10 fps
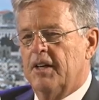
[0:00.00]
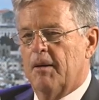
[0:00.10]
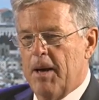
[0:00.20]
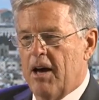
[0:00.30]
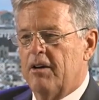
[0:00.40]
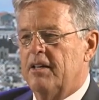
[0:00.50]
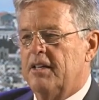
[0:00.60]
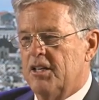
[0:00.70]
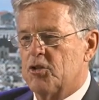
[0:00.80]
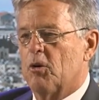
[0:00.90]
about
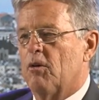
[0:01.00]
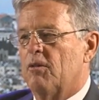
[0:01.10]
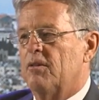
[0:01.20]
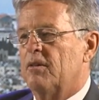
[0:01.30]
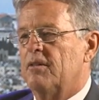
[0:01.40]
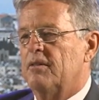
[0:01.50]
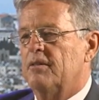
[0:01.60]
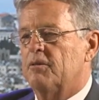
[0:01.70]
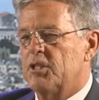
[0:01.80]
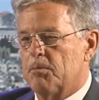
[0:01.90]
Israel
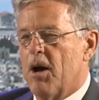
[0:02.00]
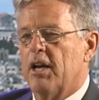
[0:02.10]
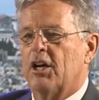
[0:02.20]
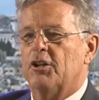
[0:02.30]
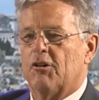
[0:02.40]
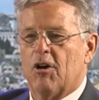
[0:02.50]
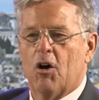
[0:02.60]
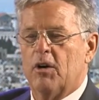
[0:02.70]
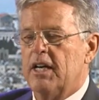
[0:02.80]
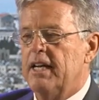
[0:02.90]
responding on their
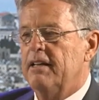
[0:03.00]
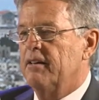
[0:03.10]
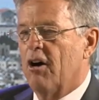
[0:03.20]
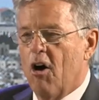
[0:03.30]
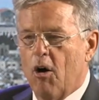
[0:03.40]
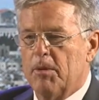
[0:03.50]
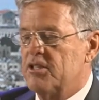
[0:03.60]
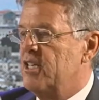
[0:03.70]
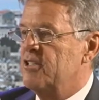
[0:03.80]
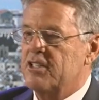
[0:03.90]
own, and he all but
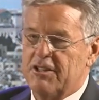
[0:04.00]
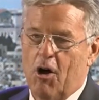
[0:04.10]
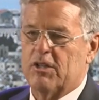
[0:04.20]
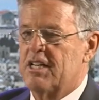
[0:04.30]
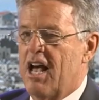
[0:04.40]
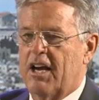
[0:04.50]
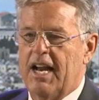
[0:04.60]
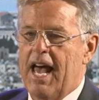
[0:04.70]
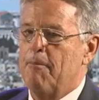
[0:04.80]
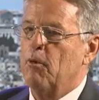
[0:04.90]
says, no, it's not
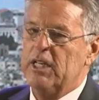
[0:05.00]
gonna happen.